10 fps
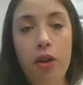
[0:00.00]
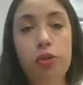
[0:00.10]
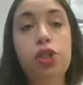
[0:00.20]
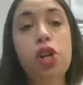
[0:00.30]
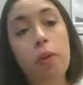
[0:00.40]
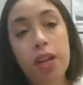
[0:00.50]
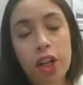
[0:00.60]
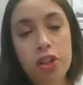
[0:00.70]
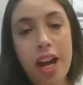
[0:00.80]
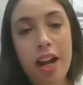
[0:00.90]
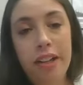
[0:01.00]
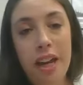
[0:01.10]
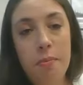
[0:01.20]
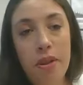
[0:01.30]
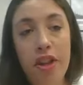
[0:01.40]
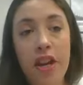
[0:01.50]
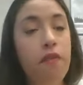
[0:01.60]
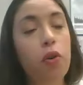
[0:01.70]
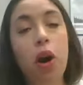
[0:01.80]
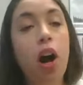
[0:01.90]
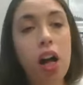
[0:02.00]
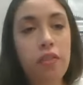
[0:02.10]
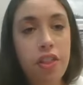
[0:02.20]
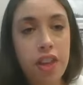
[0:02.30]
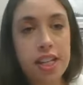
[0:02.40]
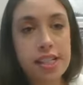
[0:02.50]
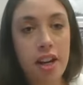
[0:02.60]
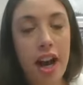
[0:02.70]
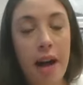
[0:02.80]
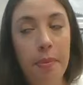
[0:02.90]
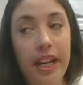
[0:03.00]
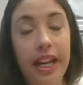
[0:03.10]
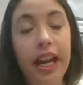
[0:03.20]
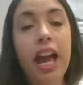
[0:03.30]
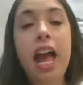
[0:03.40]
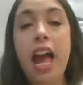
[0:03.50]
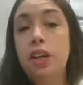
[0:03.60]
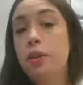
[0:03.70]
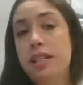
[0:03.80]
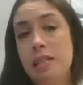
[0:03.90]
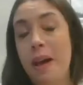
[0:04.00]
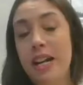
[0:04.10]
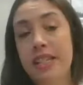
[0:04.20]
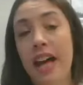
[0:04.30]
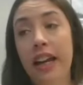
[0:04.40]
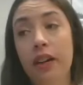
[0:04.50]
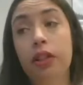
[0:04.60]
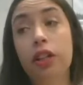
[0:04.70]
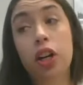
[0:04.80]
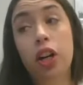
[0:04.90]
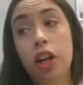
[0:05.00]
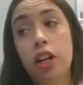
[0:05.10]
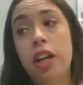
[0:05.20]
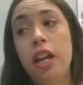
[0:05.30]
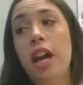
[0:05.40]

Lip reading: showing your child empathy for all of the things that are happening, and you expect that in return.